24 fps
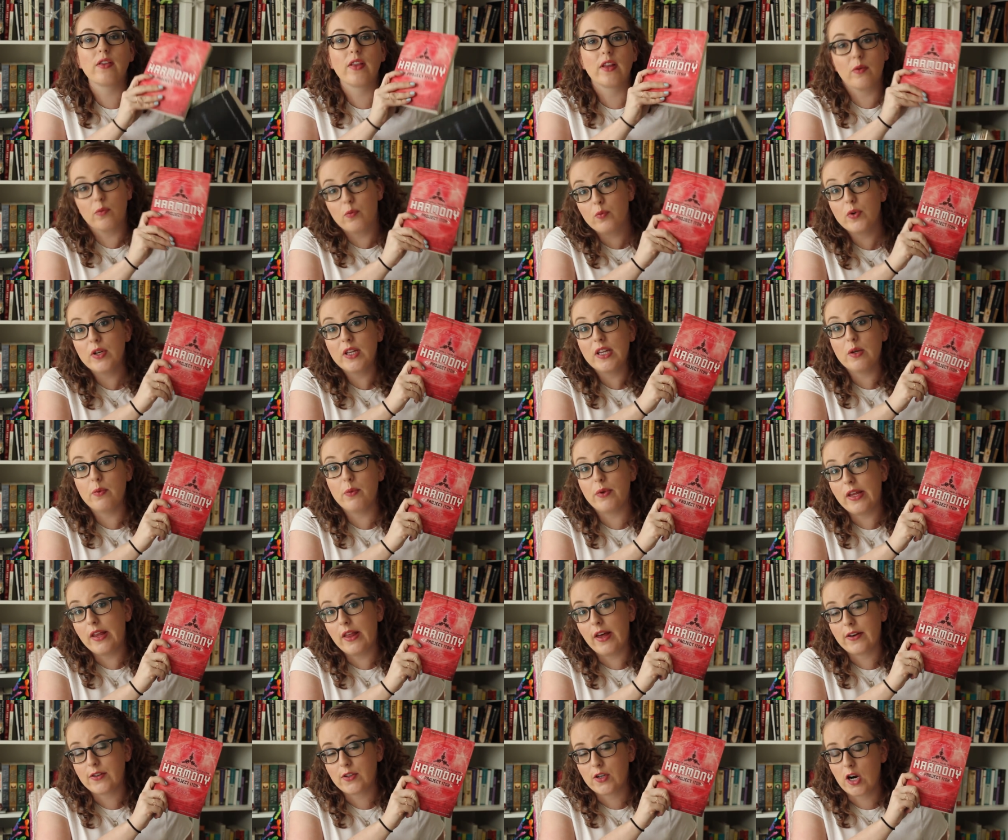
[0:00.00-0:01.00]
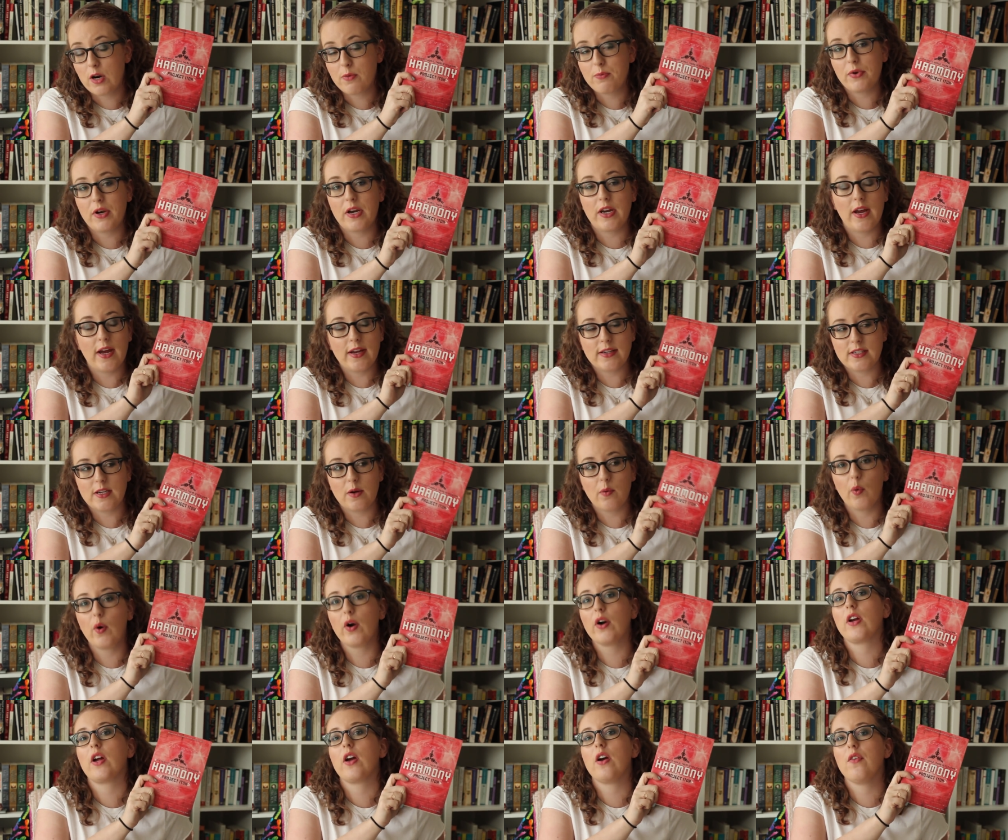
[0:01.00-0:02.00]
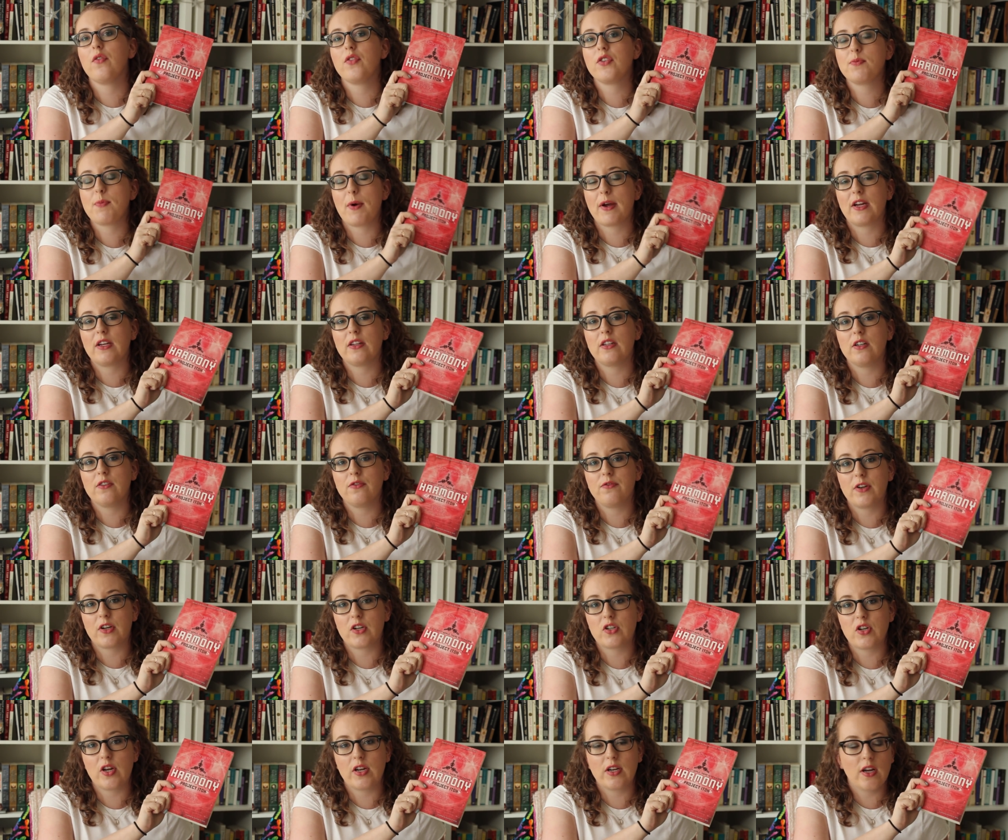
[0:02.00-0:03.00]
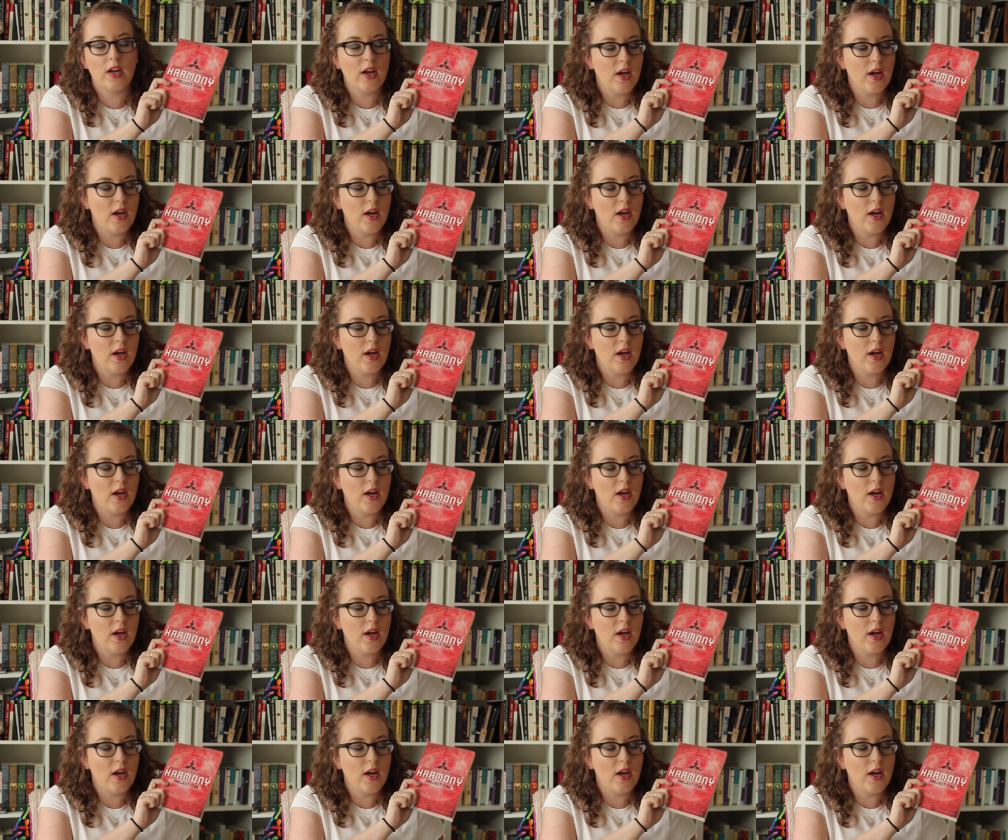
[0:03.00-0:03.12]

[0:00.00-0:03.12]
like really, really liked Harmony as a work of speculative fiction.